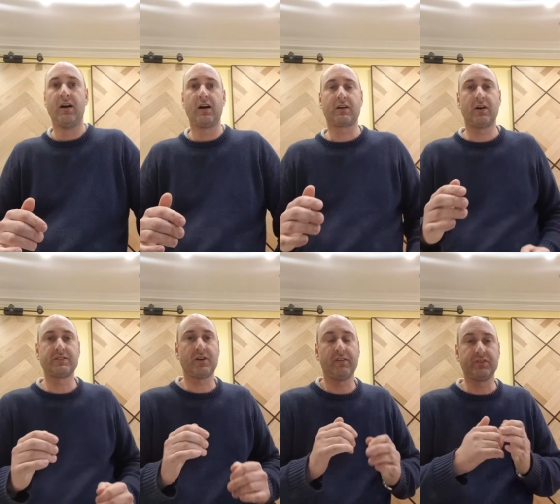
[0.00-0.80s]
Hi
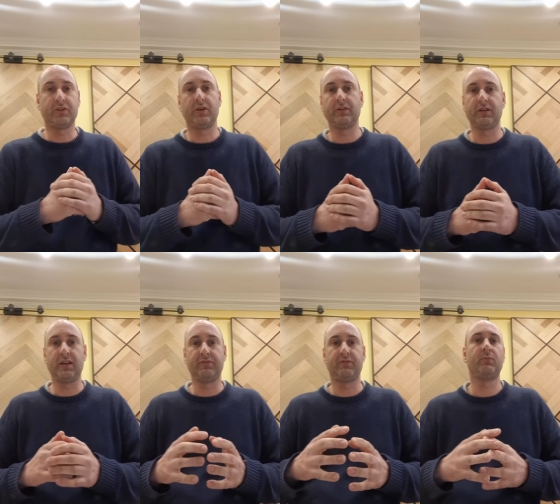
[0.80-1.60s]
guys, Ivan Curtin
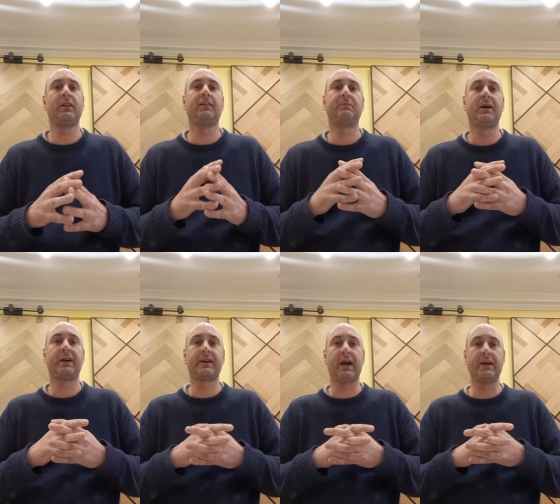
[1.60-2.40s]
here from We Love
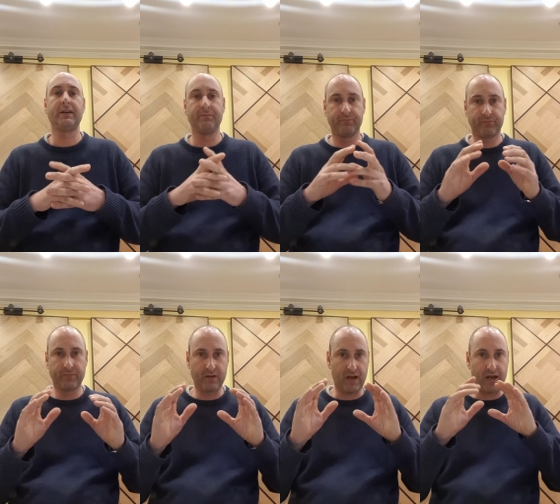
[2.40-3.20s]
Parquet,
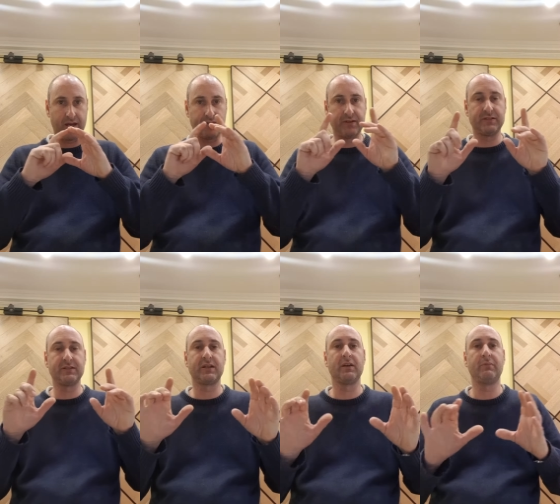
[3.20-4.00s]
and this
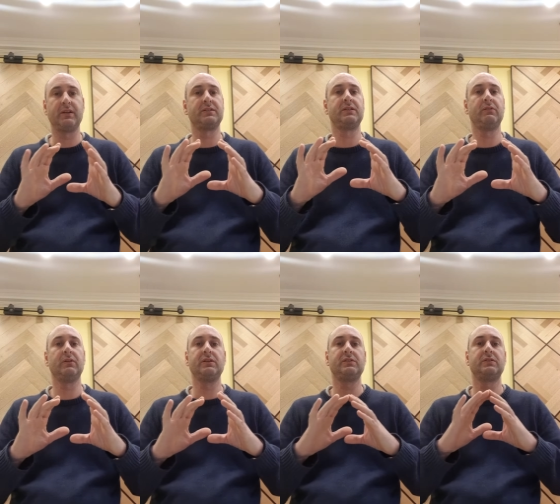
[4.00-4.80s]
is going to be a
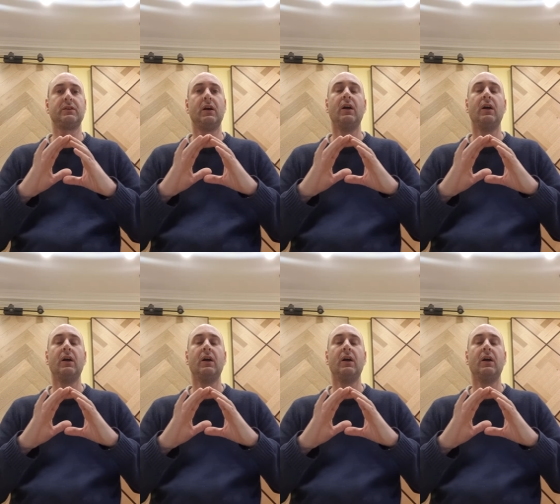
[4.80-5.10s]
series,